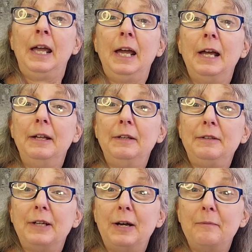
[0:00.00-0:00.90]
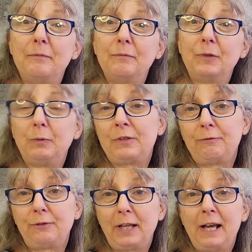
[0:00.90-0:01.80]
And um, the reason
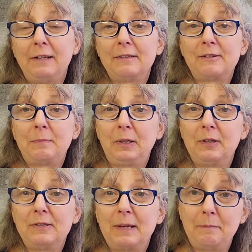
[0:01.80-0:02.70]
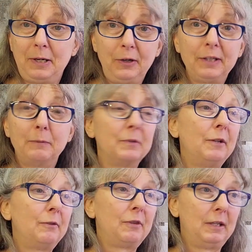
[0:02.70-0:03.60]
for that is, is because I'm pairing them with
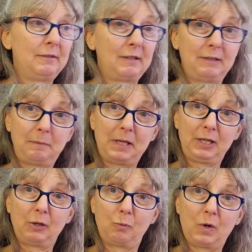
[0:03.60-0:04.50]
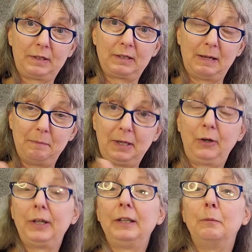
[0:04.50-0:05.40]
other things, and depending on what I'm
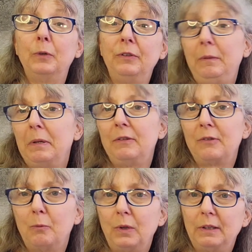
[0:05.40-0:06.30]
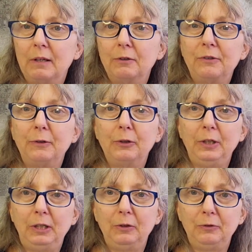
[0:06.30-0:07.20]
pairing them with depends on what colors I'm going
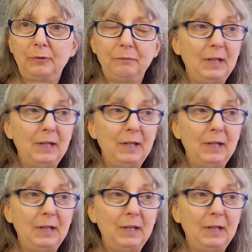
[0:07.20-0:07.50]
to use.